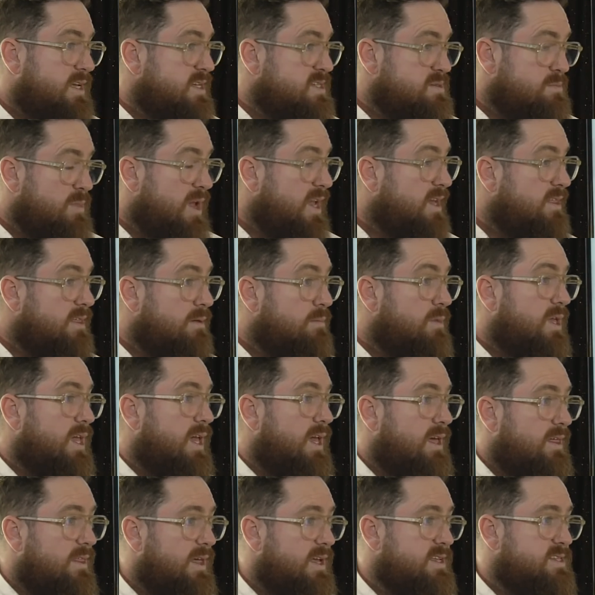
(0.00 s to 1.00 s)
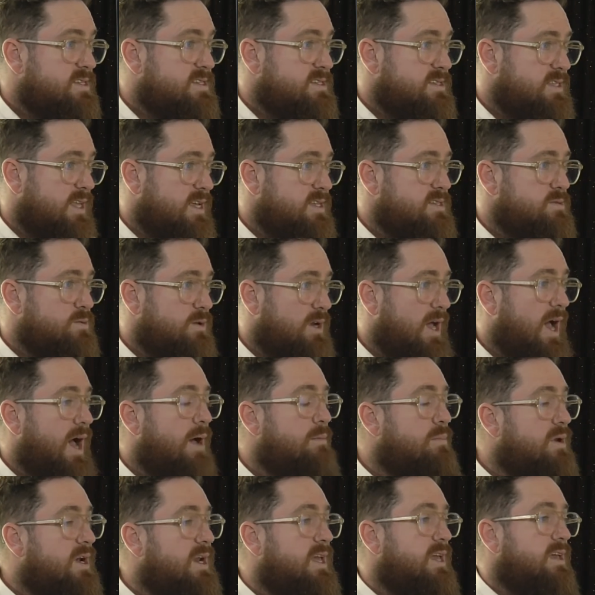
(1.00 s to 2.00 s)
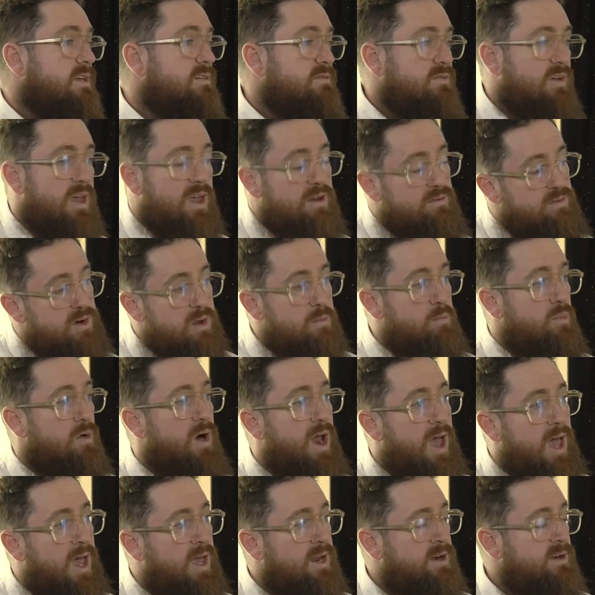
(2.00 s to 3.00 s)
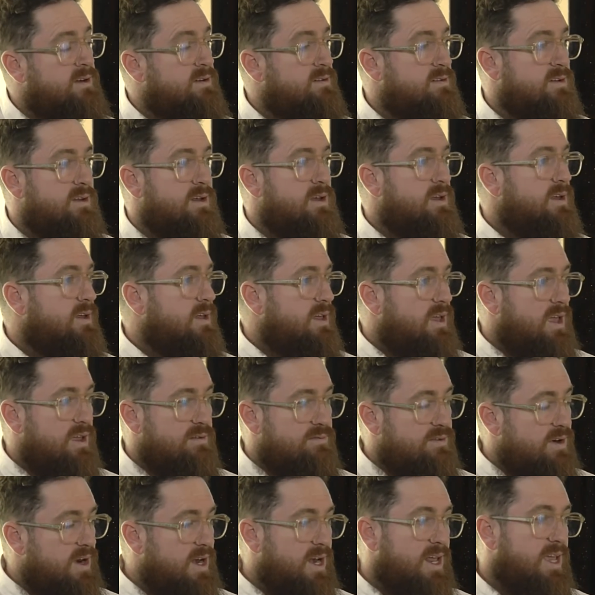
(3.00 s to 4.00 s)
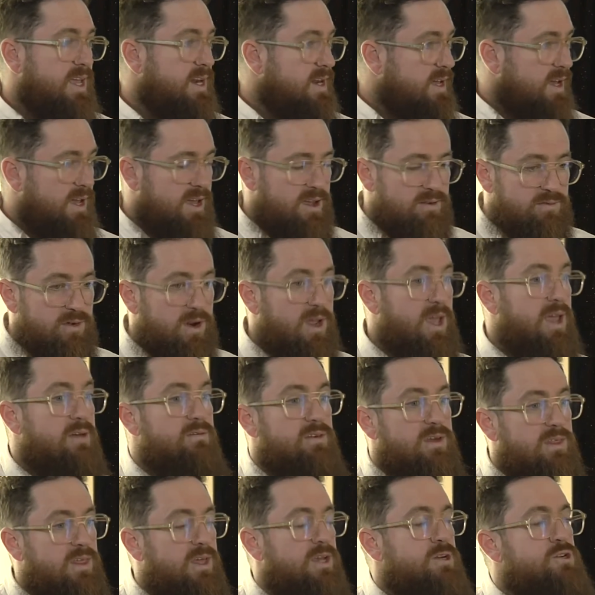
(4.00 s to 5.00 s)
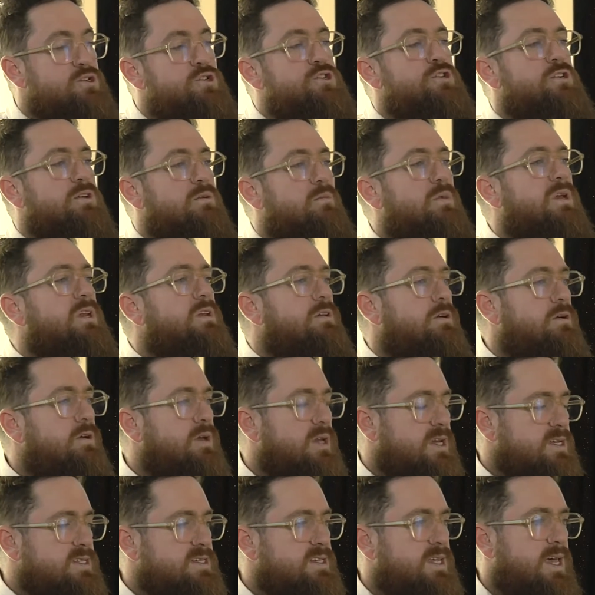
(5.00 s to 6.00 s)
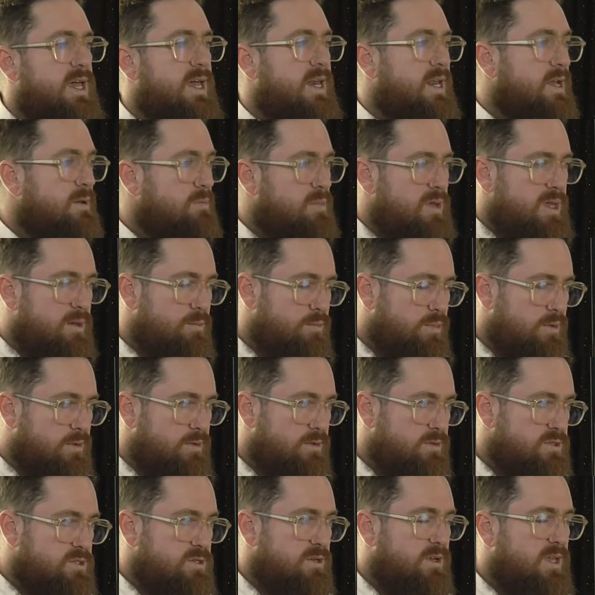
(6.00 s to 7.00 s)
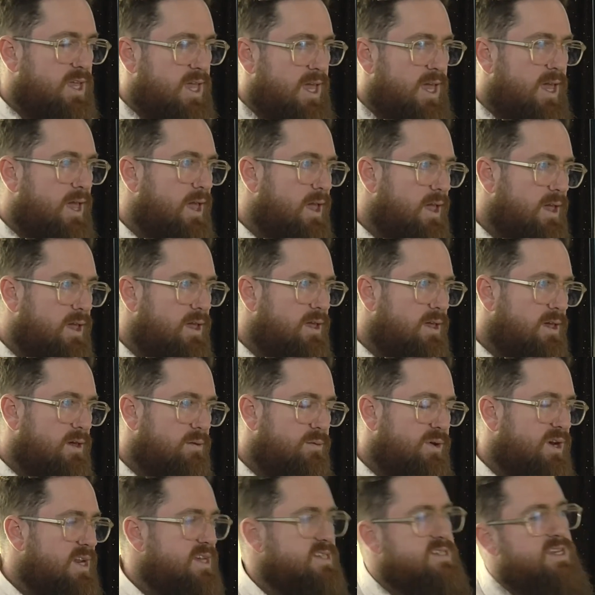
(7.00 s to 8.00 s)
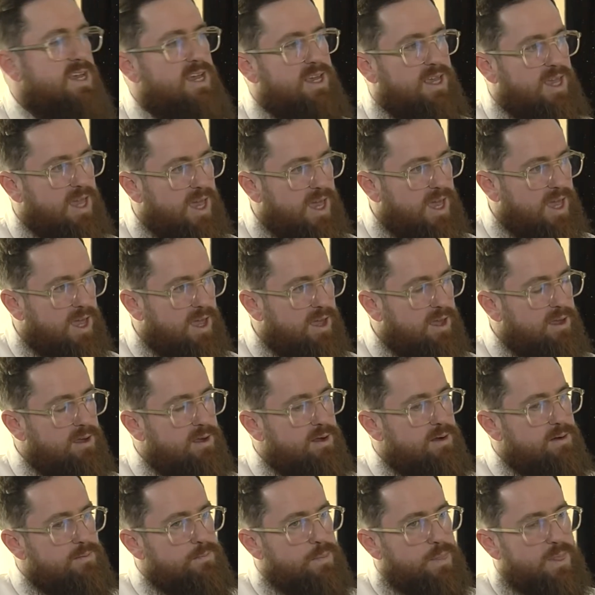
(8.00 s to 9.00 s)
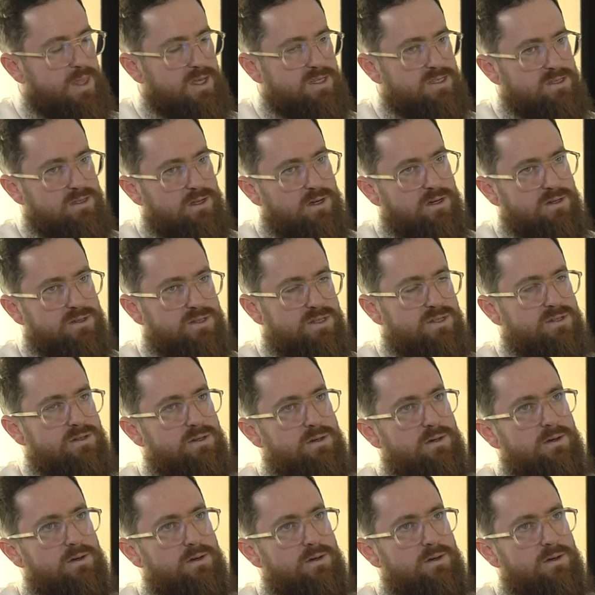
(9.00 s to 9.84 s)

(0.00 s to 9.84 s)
is make them care. That's what I believe every brand, every leader, everything should be doing, is getting people to care. And when I say care, it's not